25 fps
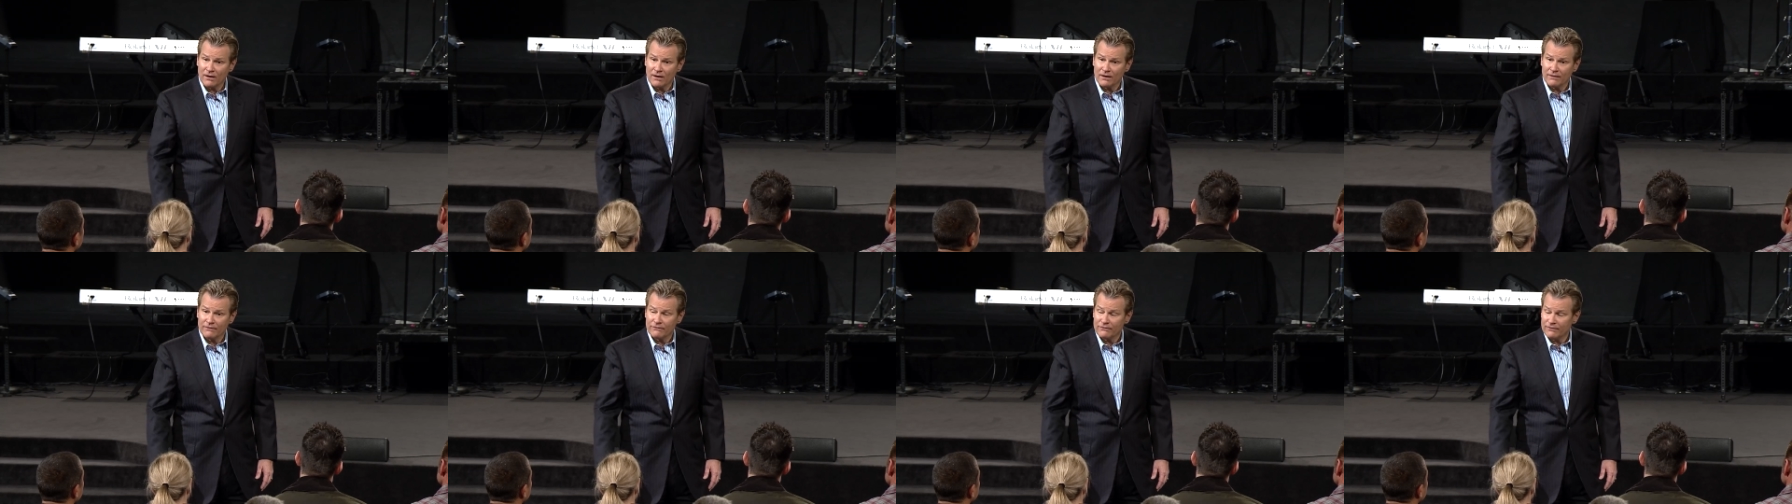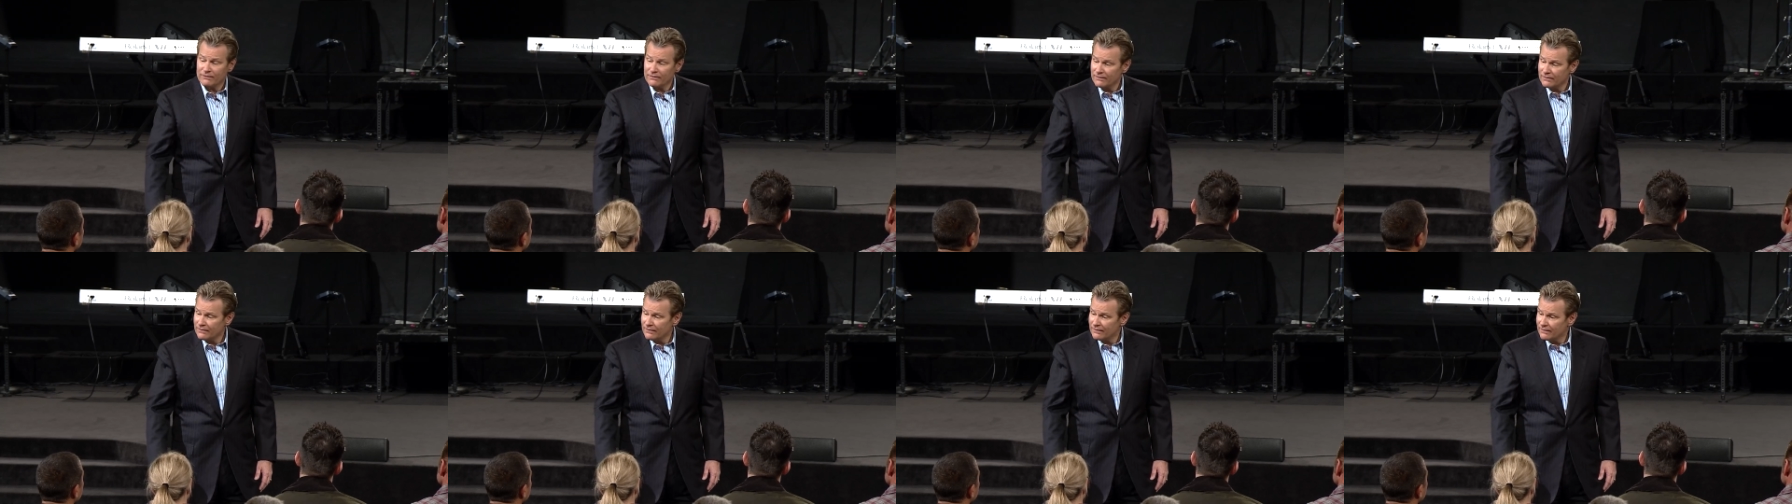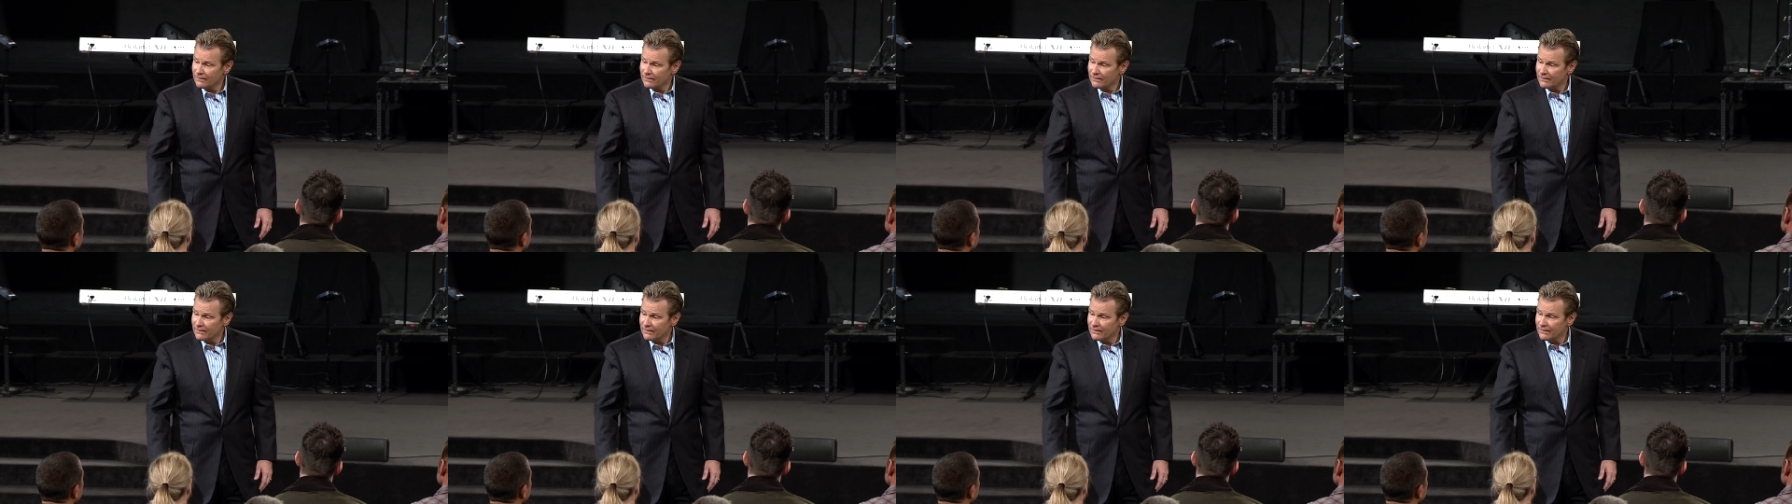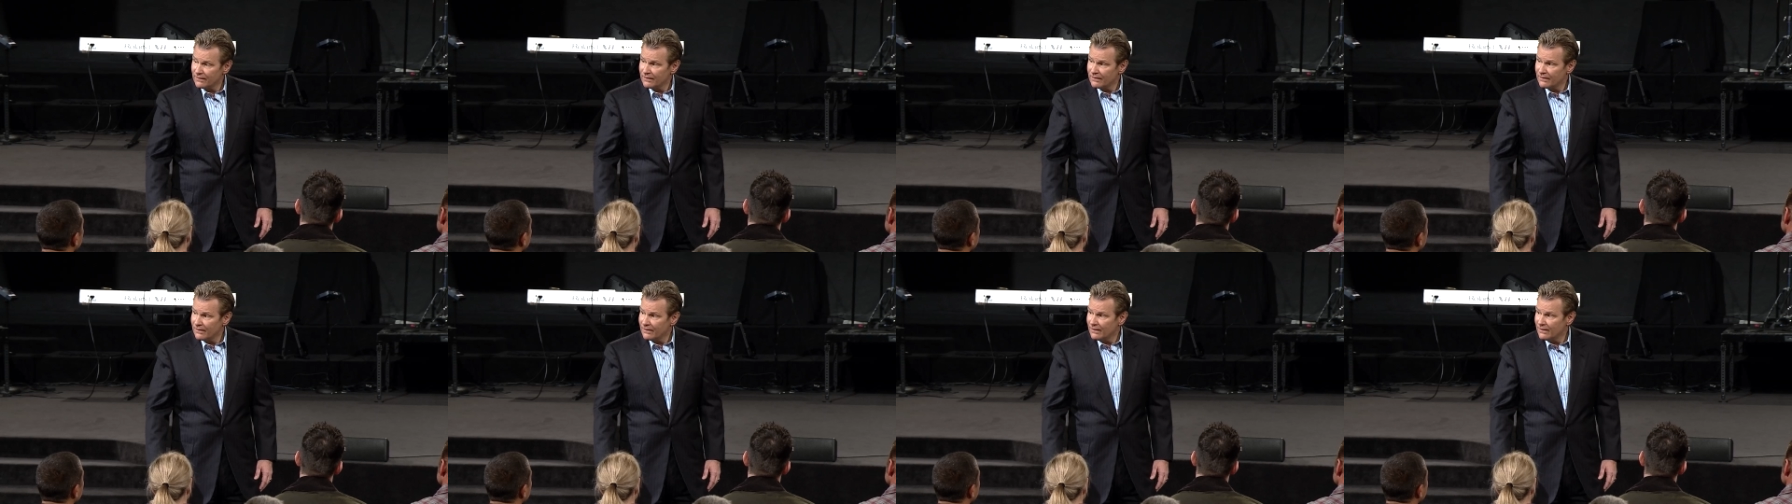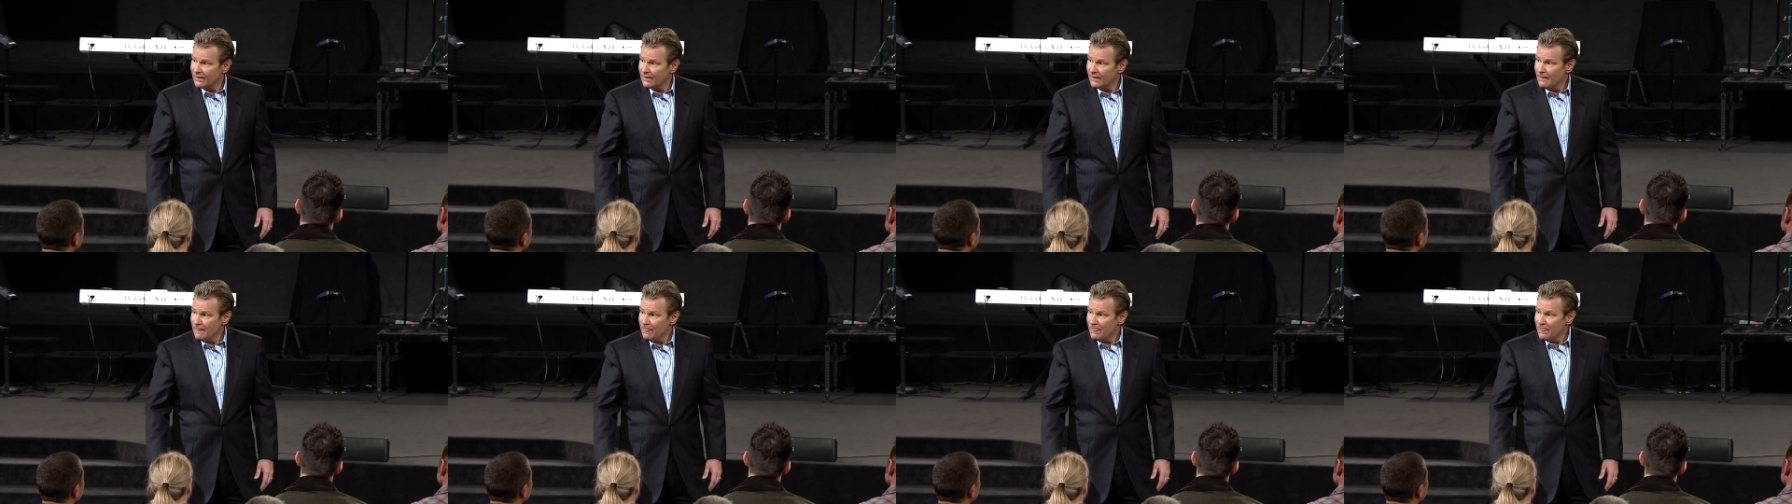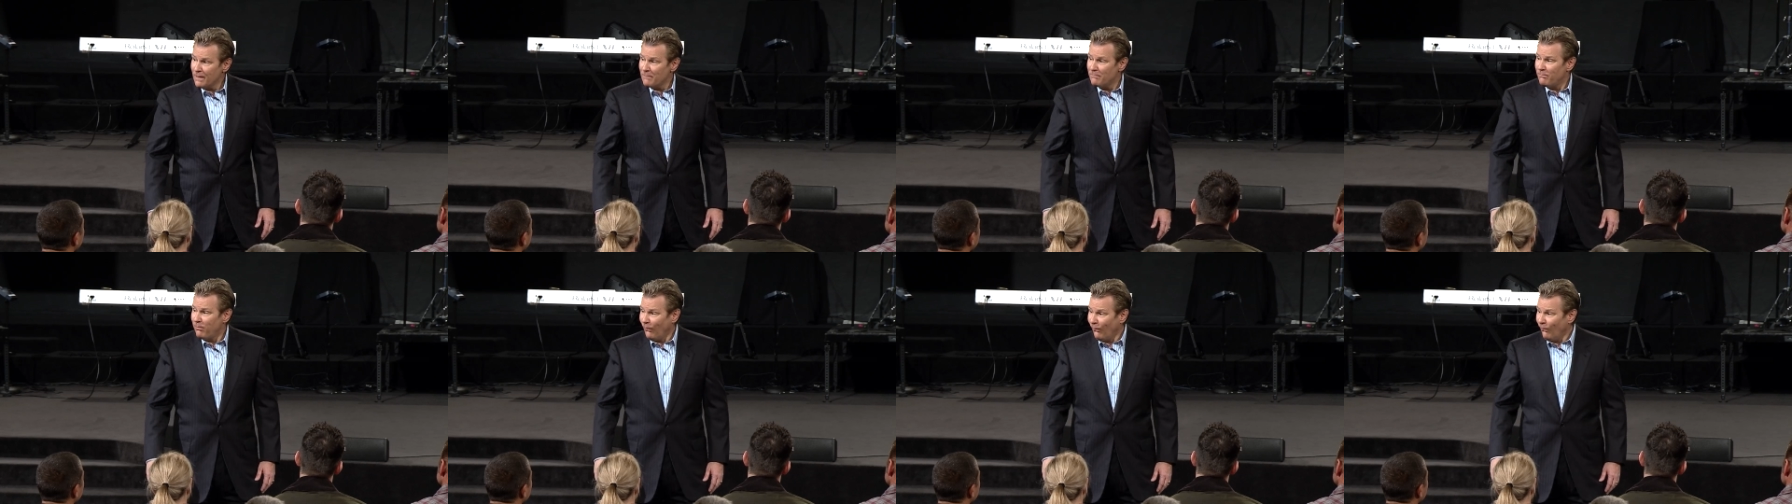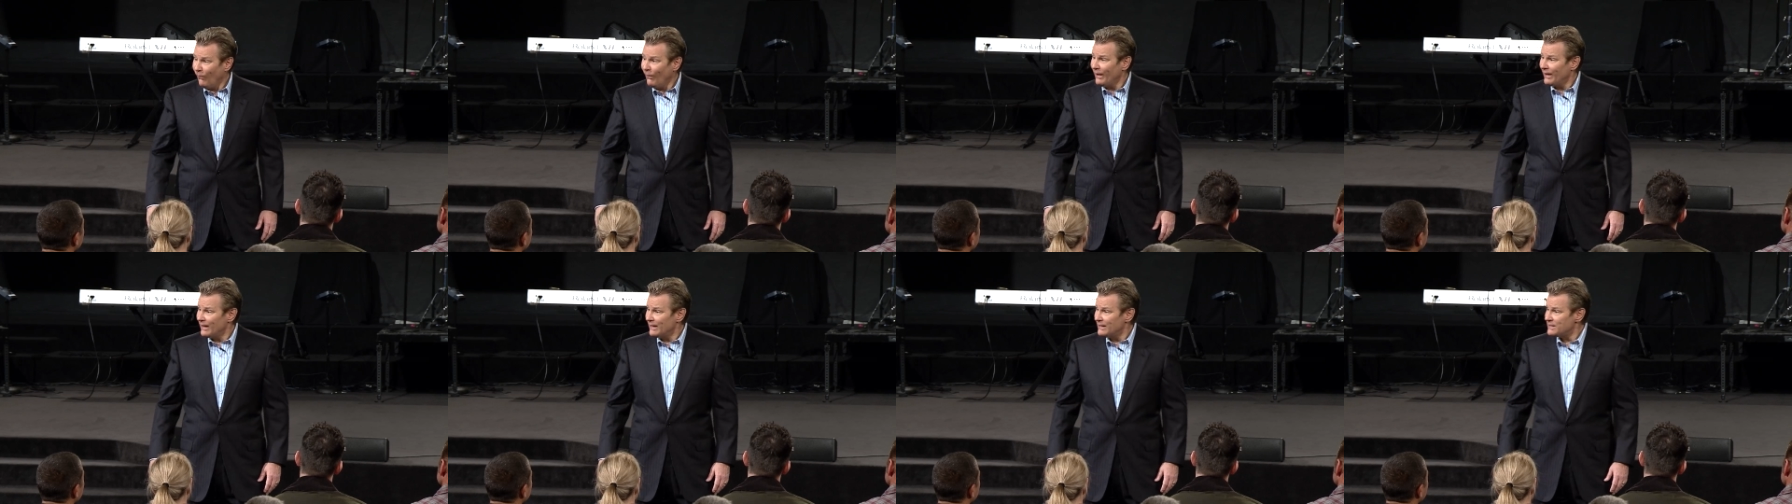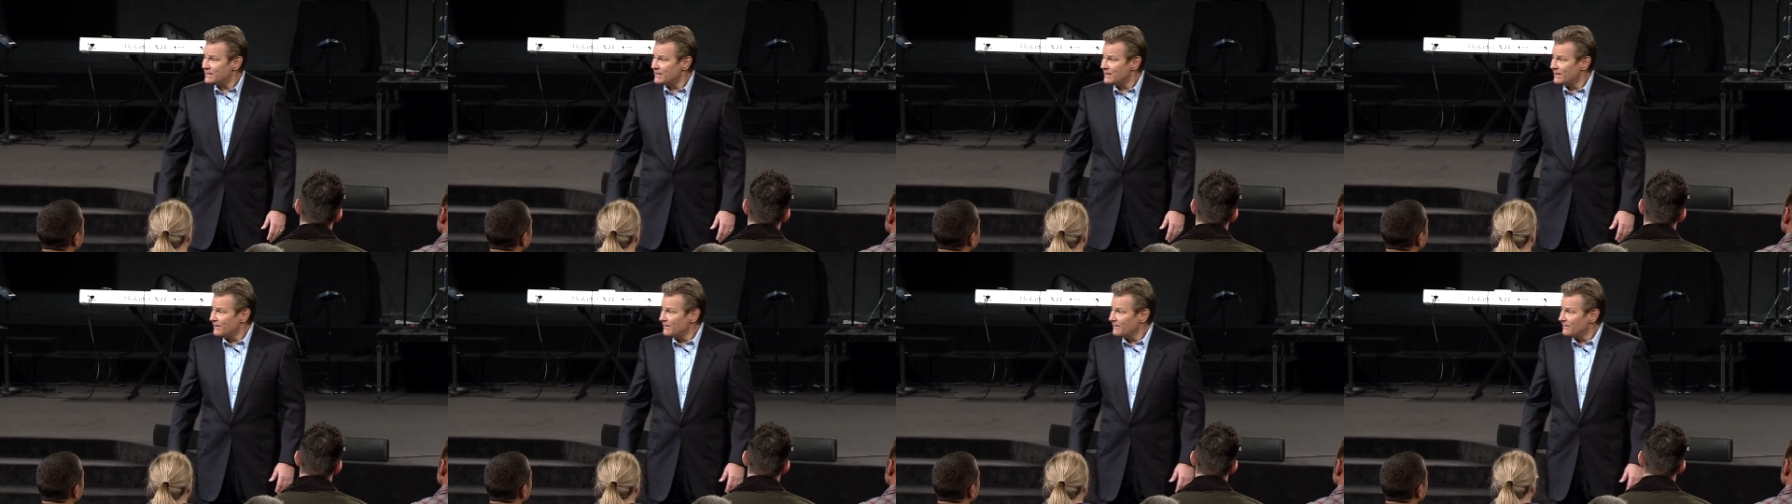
of. The point,